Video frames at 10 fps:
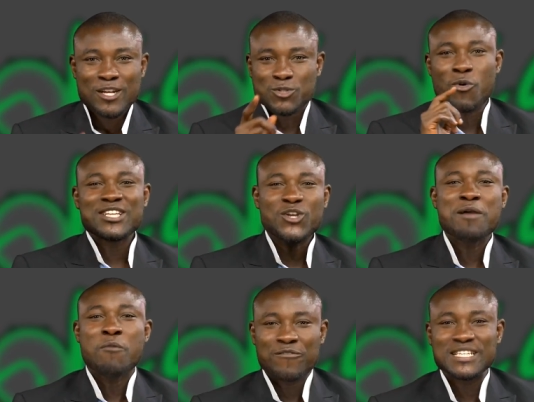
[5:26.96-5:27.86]
To
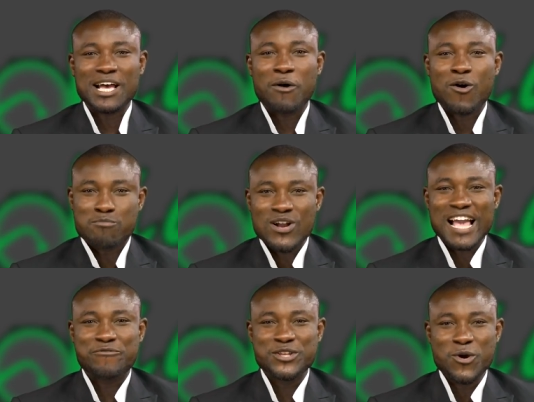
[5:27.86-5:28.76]
enjoy more of these our
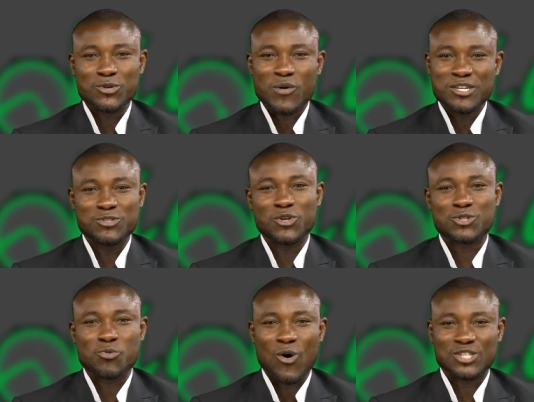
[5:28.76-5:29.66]
Ogonke videos when you
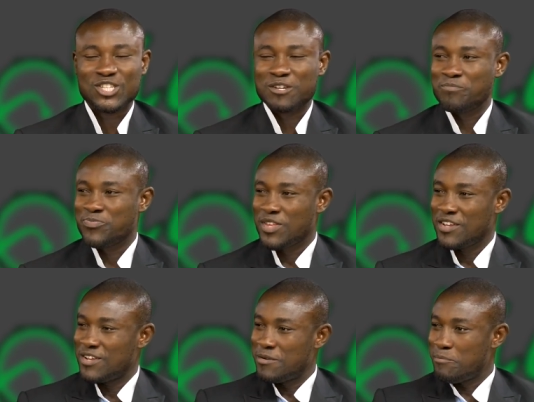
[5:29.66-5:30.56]
just watch,
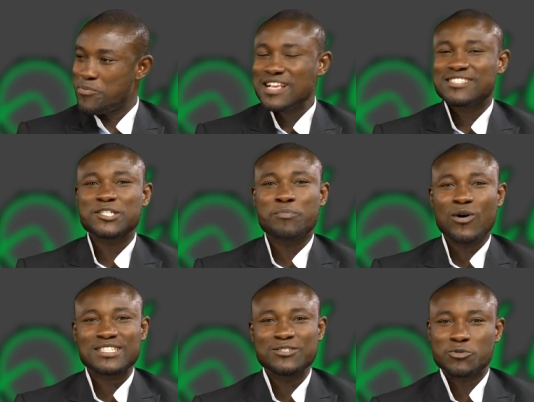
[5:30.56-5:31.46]
press this
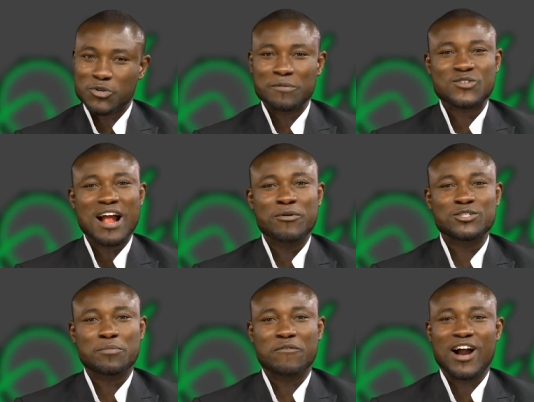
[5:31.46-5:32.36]
button to subscribe
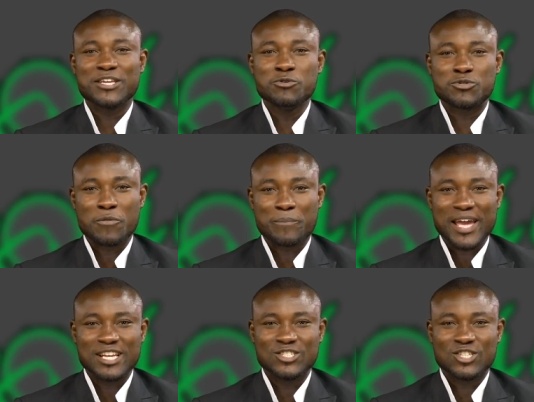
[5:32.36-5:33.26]
on top of our YouTube
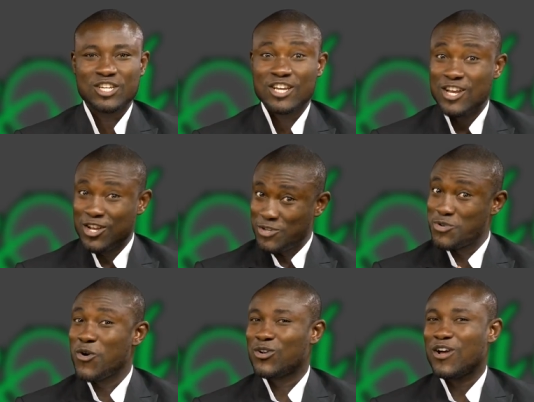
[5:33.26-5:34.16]
page.
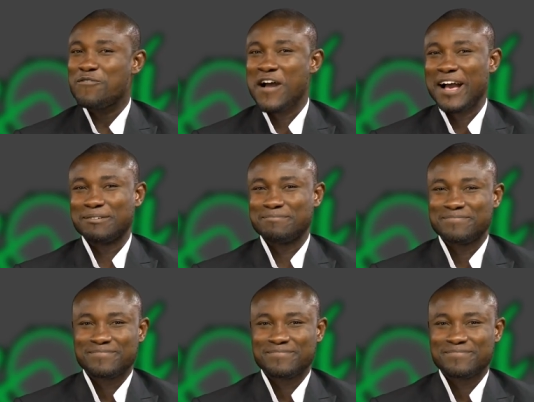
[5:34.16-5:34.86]
You go love her.